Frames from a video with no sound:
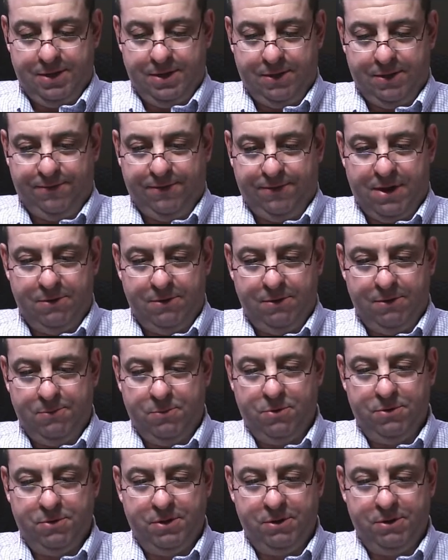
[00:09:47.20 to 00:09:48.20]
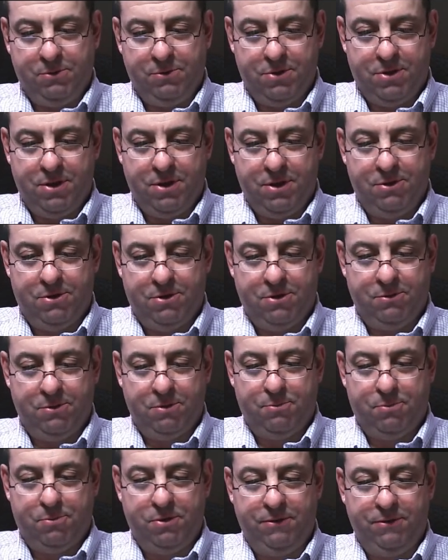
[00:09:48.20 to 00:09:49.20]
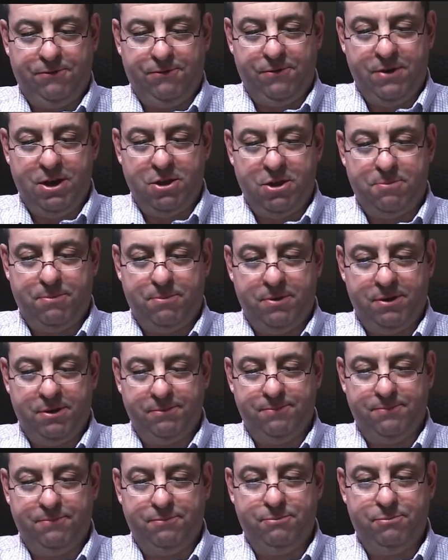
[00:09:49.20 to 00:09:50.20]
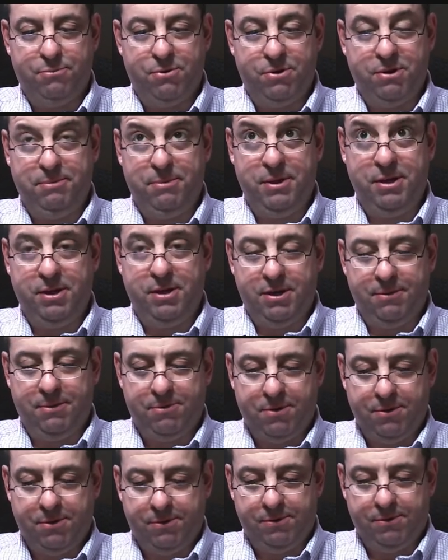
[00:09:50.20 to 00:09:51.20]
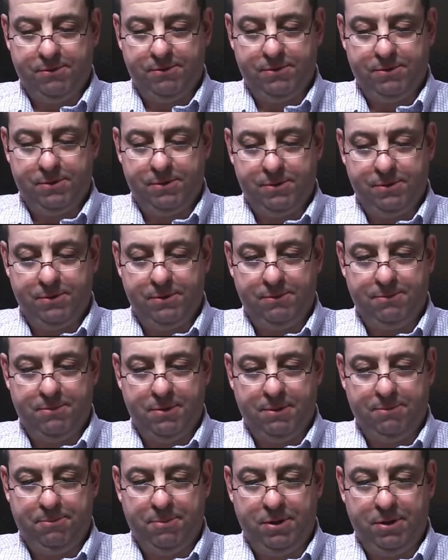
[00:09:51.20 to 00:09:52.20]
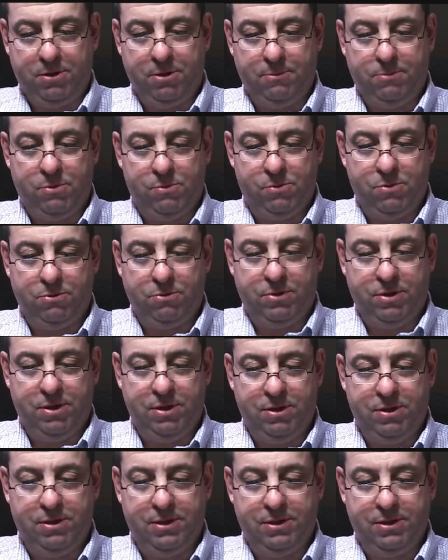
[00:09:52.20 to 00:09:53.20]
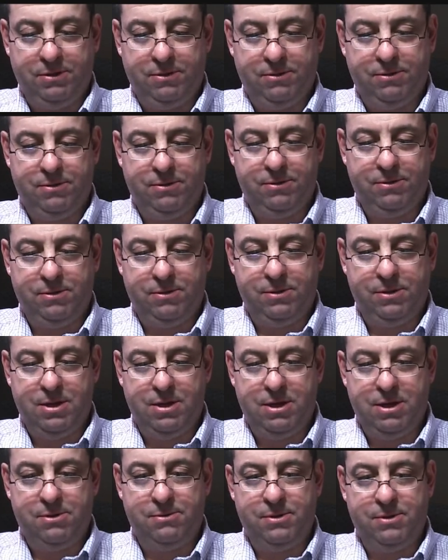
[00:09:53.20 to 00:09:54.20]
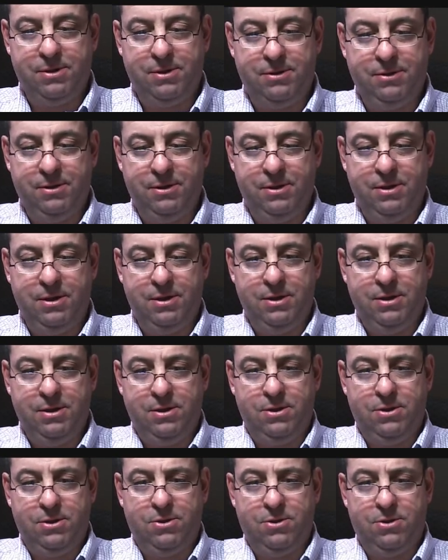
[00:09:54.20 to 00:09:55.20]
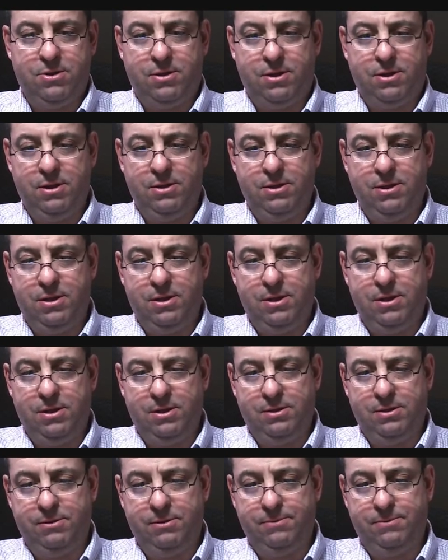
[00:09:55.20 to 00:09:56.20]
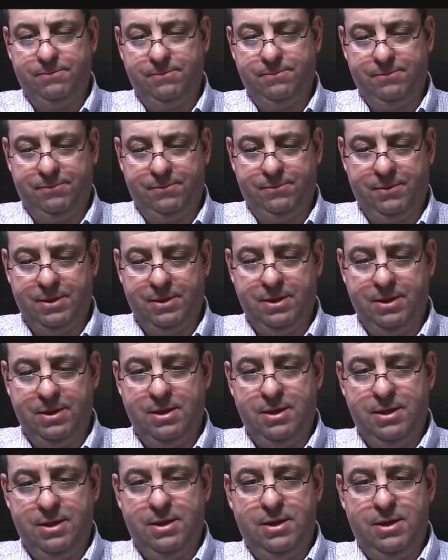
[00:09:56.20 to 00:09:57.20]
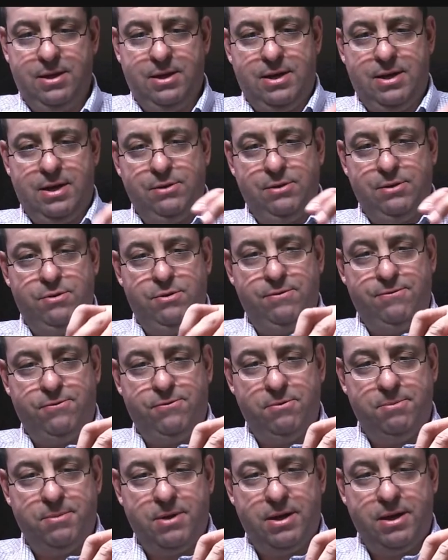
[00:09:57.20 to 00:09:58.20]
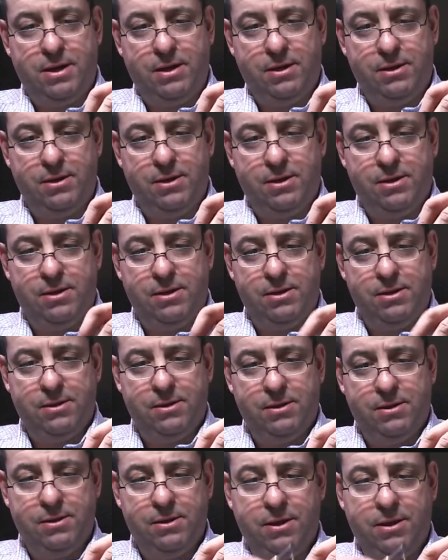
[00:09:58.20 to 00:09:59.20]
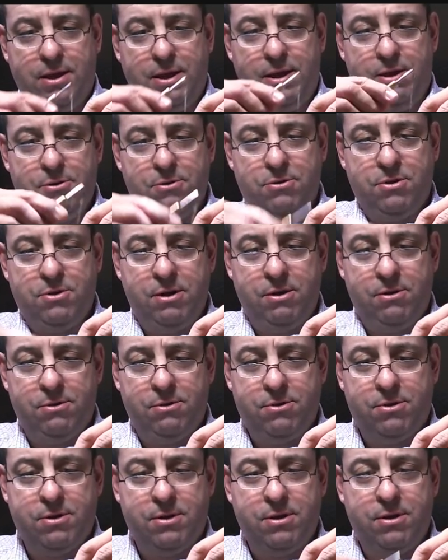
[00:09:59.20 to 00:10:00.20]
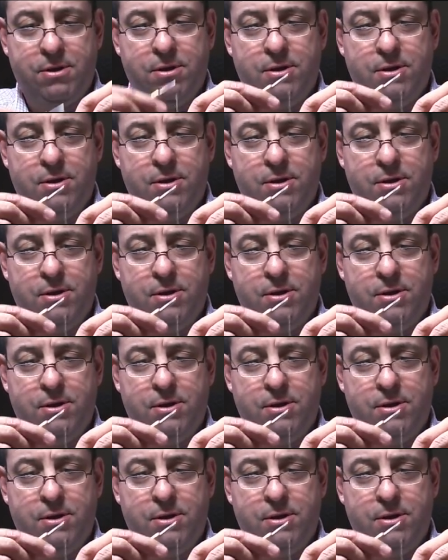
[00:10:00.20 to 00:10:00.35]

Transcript: the following morning it was there, so it was pretty fresh but pretty beat up. So I picked up the roadkill and now skinned it, and I use it for my Here's Airs,